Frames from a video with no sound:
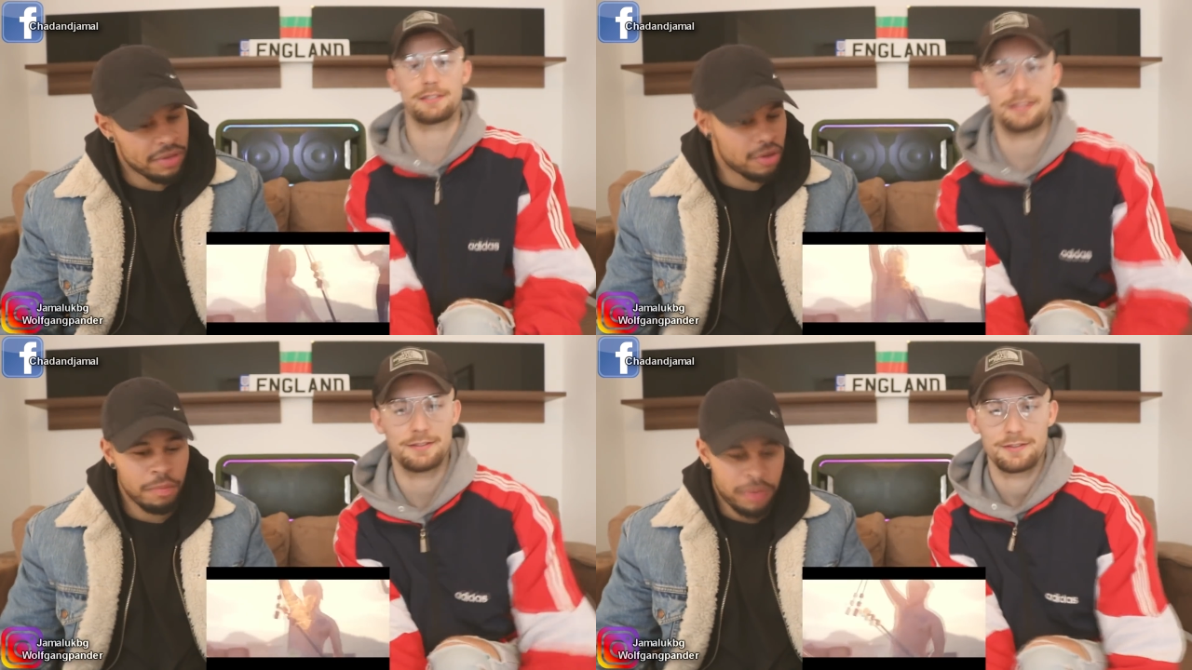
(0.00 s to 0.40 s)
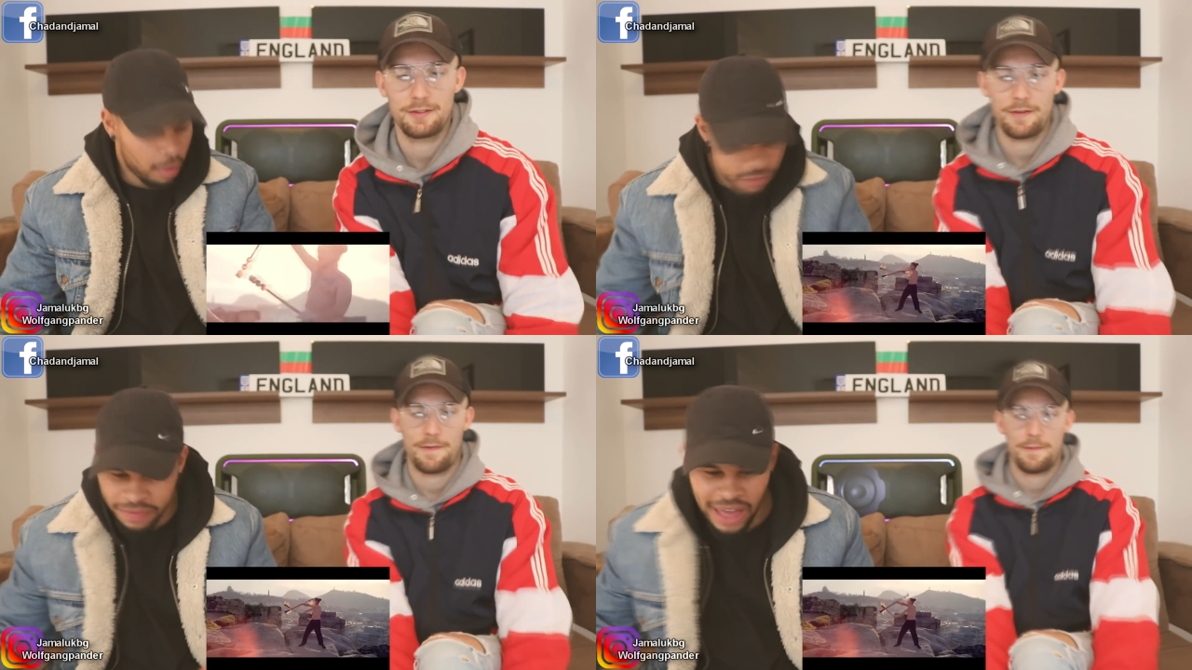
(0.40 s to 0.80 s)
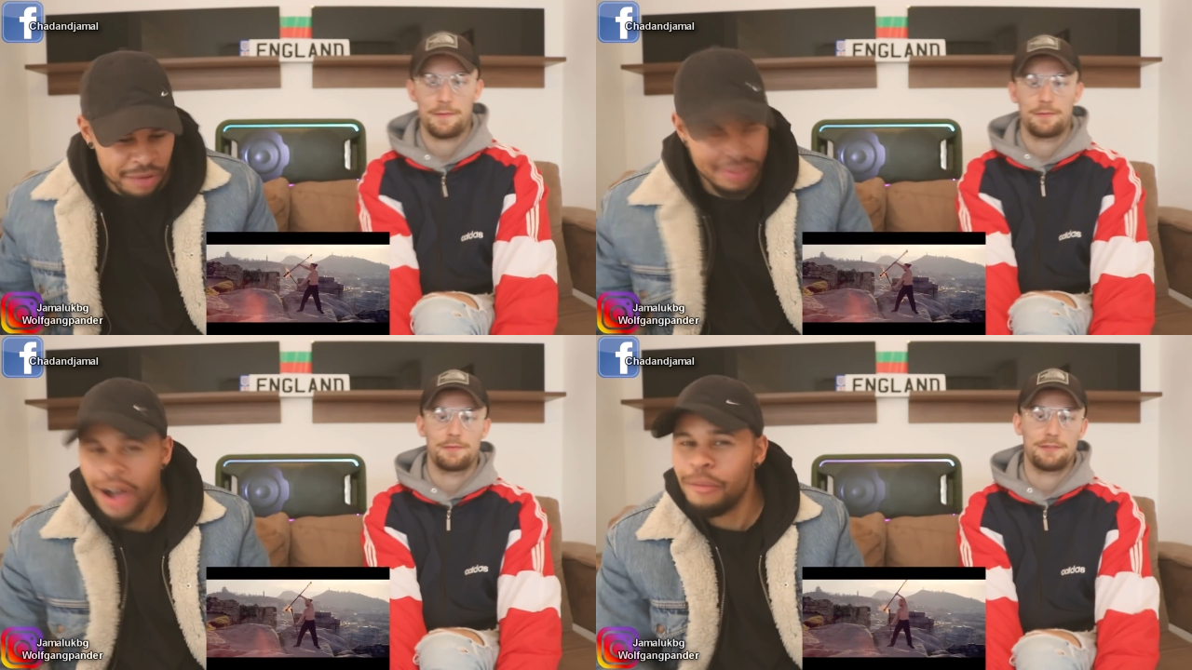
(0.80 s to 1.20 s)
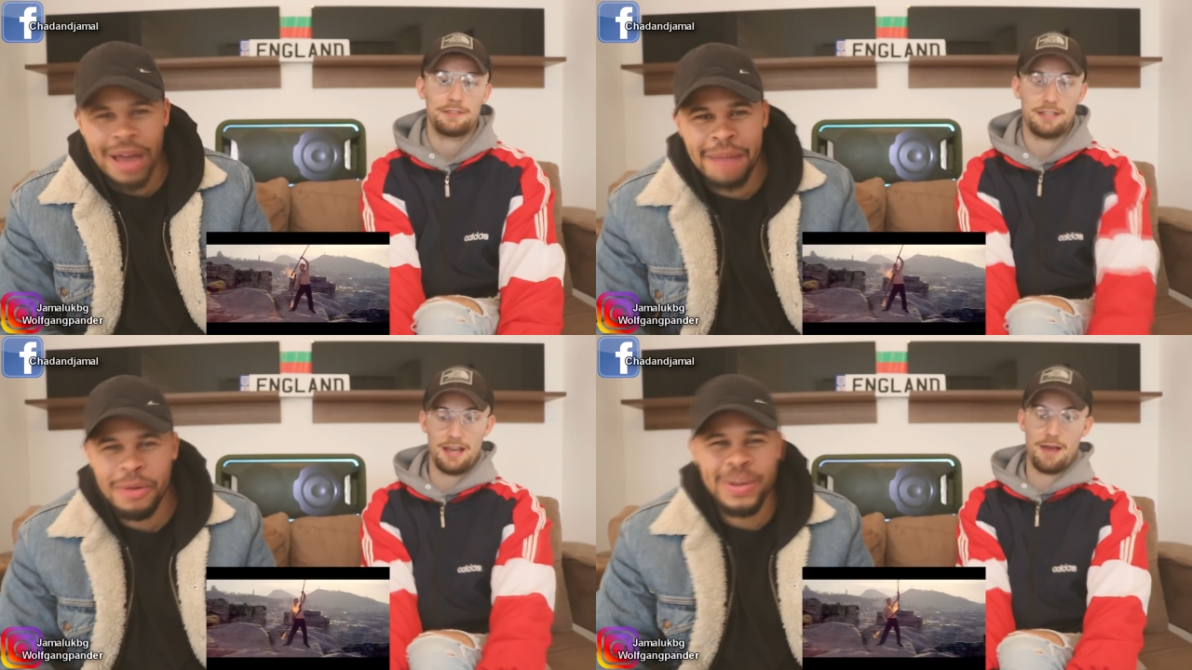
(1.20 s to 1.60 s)
Speaker 1: house. Go off this house
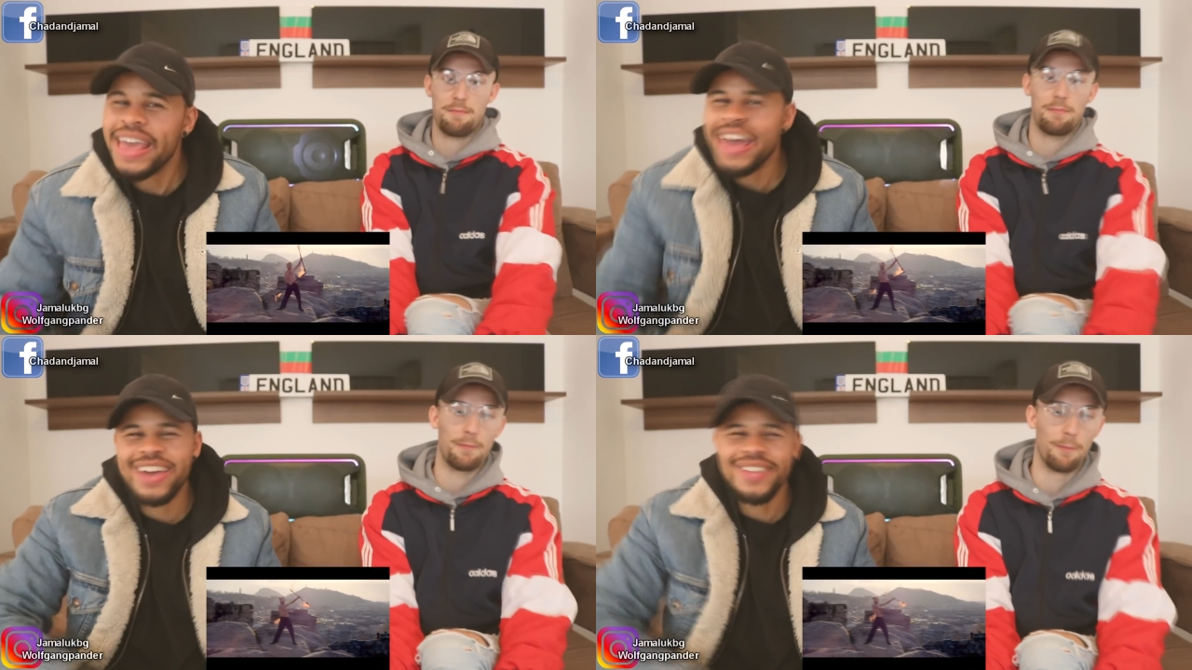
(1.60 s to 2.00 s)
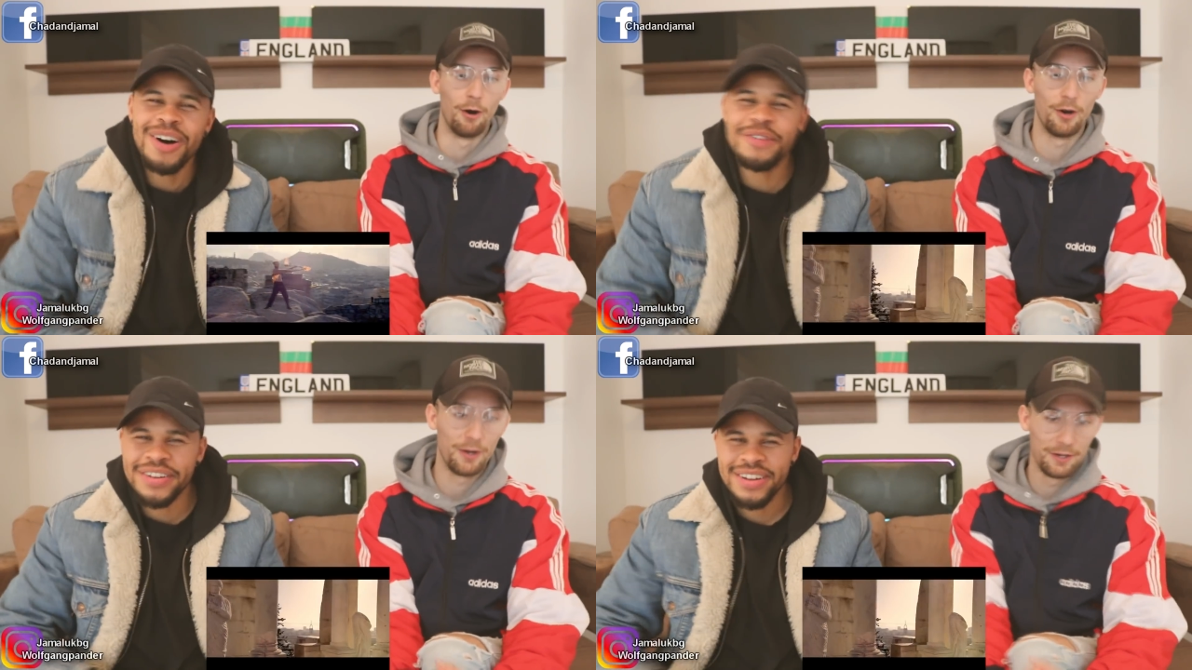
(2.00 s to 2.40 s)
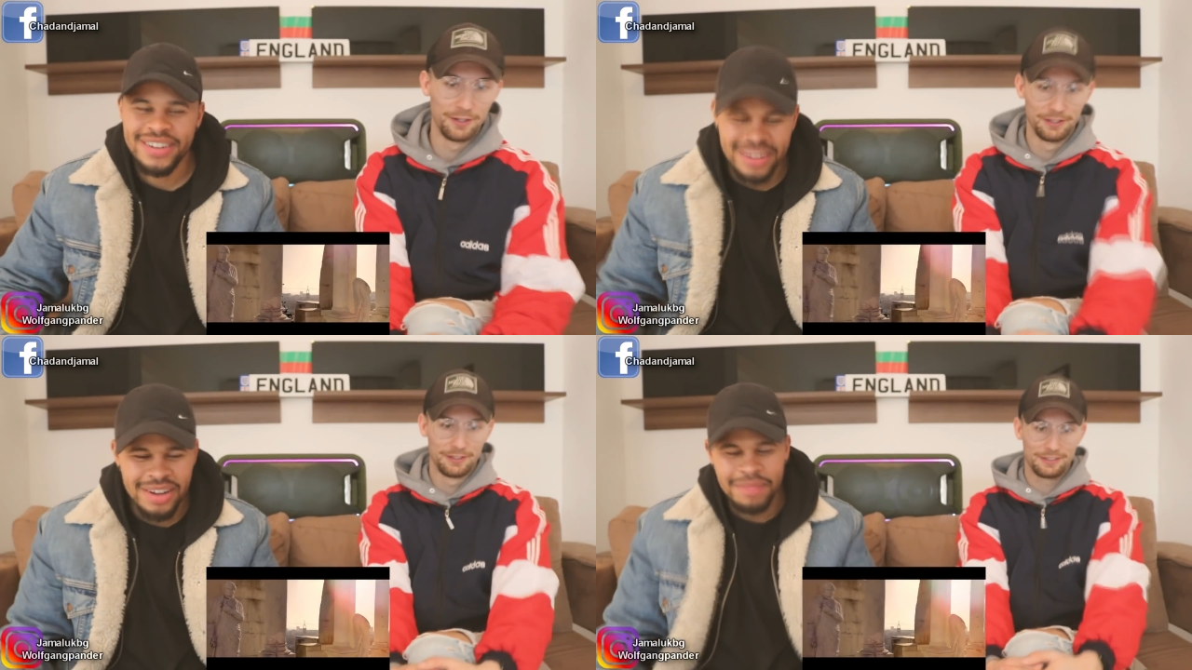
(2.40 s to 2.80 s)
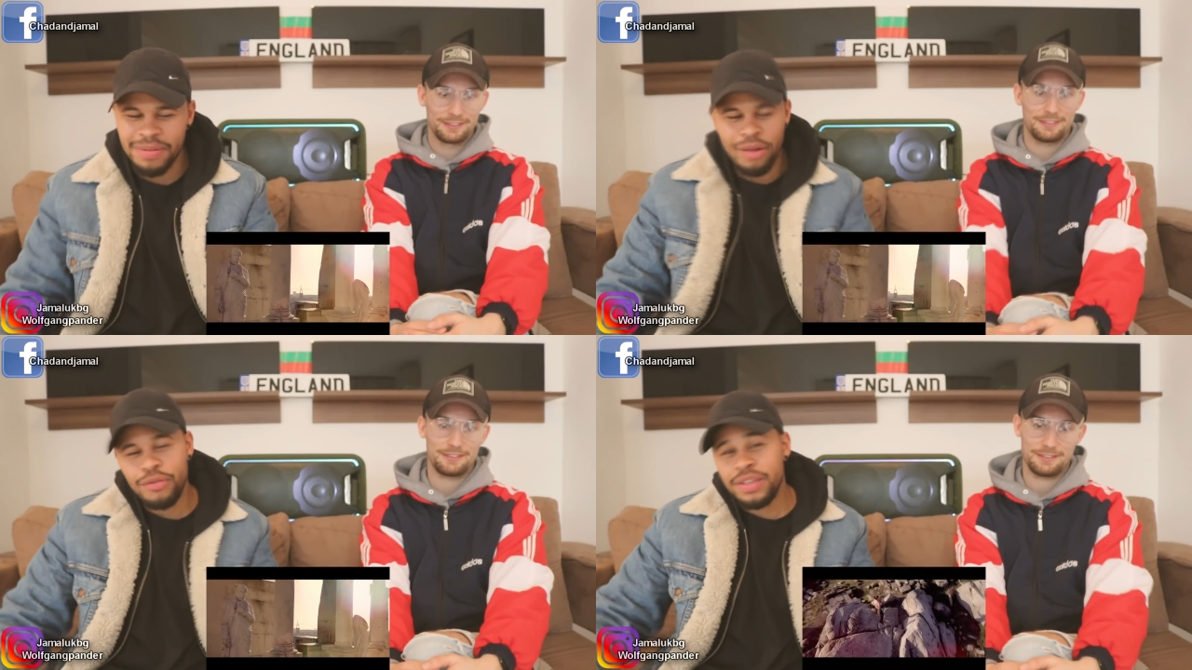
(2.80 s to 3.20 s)
now, baby. Yeah. We taking over.
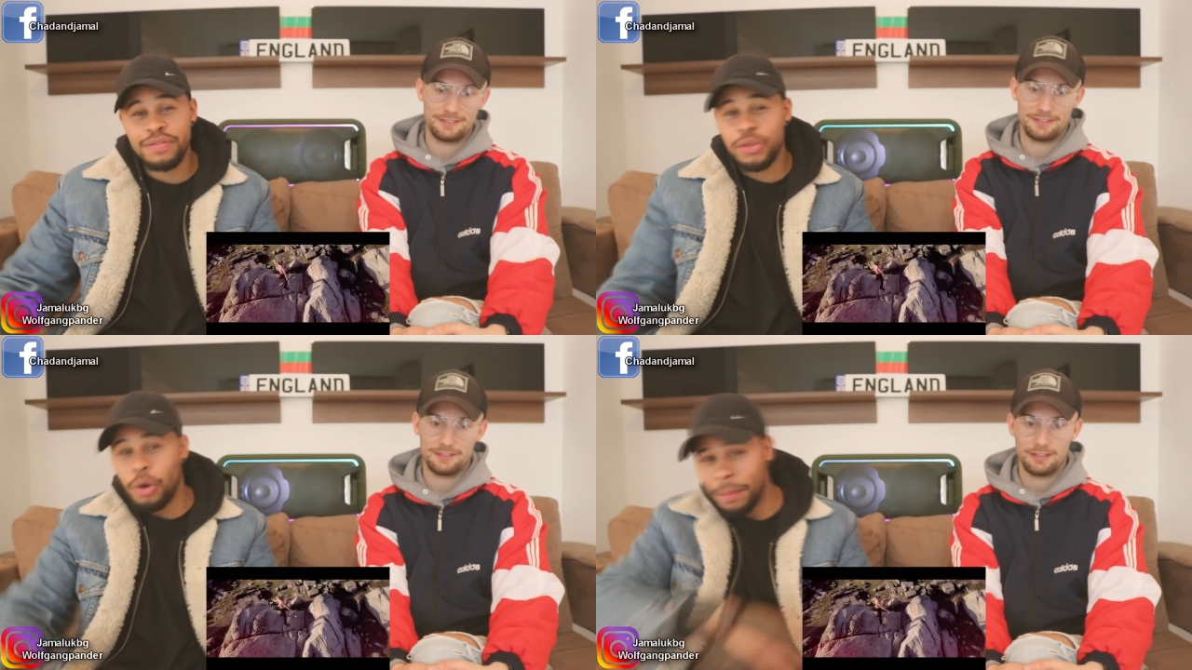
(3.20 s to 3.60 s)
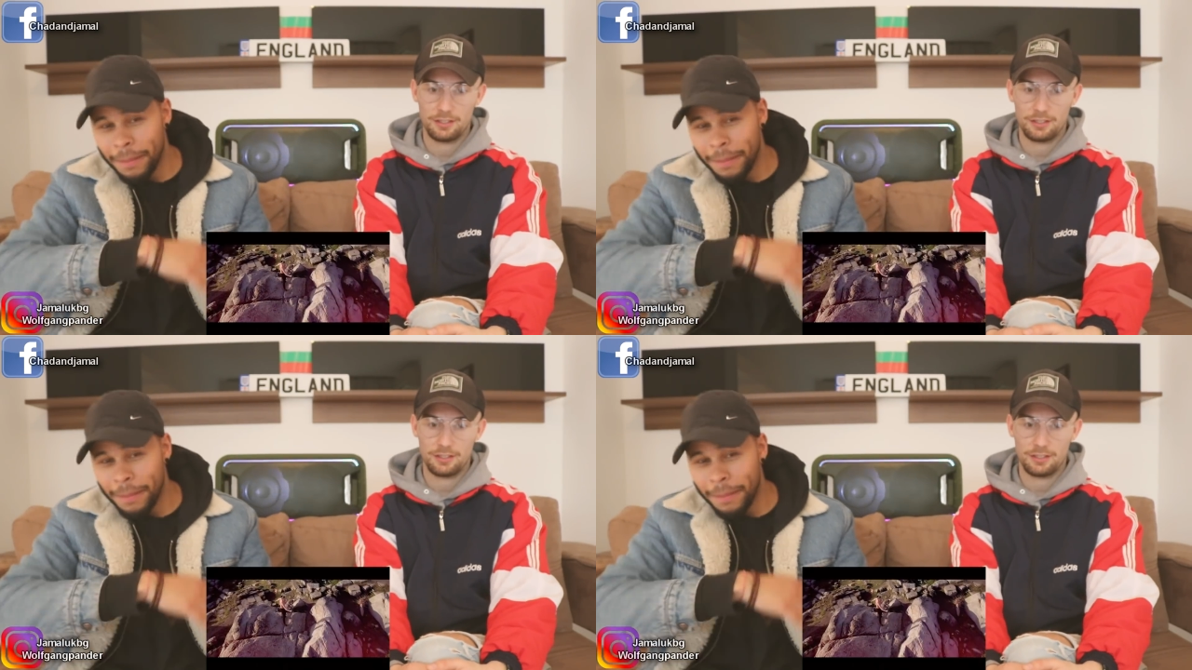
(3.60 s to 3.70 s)
Close this dump.